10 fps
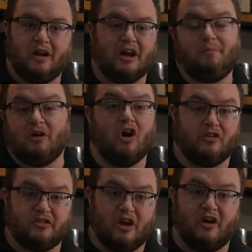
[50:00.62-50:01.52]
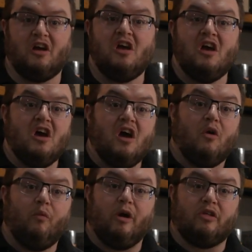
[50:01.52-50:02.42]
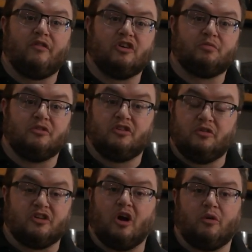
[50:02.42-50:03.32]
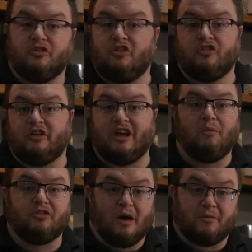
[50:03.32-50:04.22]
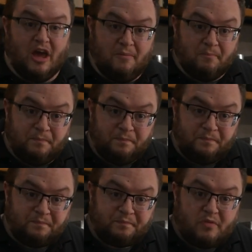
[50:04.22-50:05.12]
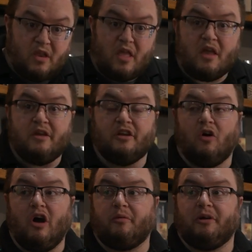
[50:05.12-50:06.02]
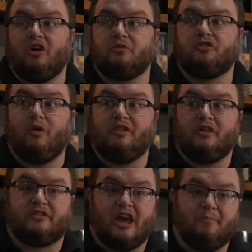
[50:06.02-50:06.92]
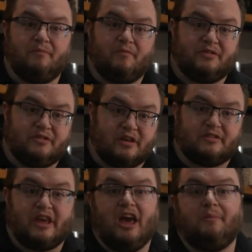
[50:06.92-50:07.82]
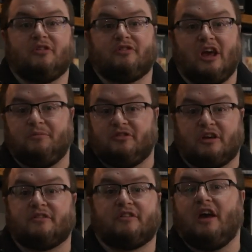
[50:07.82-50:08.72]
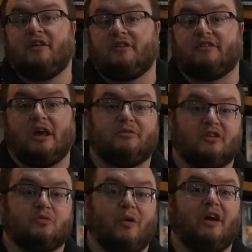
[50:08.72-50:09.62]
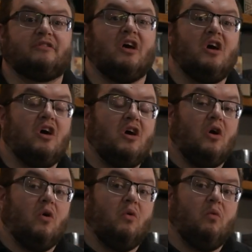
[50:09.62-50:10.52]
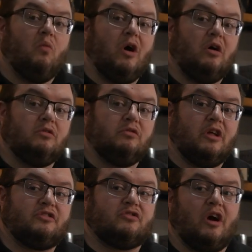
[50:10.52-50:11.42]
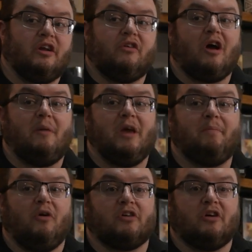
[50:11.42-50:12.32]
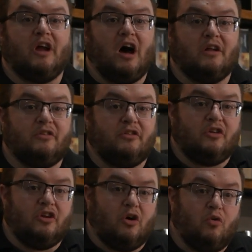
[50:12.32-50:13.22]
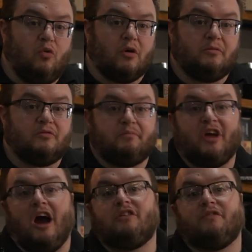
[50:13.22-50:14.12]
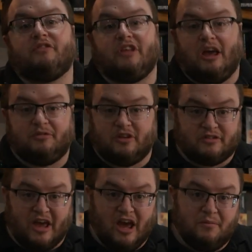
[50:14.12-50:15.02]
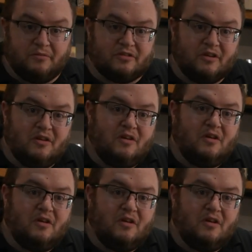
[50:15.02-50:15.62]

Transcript: on. I could be wrong in this area. We were the first ones to do Star Wars Legion, the tabletop game. You know, everybody else was doing the same 6 games, the same 6 things, the same 6 ways. Well, let's try to grab people that are not, you know, who are tired of the same 6 games.